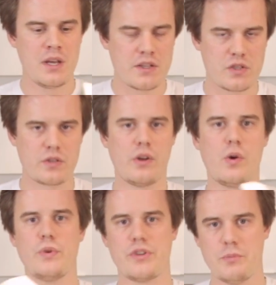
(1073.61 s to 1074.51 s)
slow
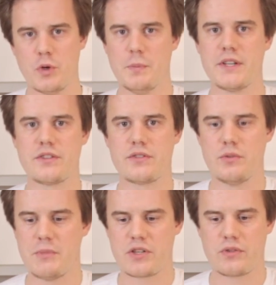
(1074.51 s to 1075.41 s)
with your movements, so
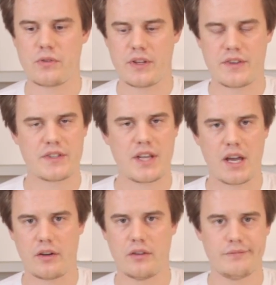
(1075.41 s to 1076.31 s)
you make sure that the
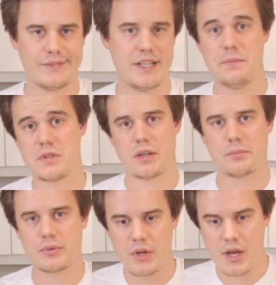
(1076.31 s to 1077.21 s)
scanner keeps up.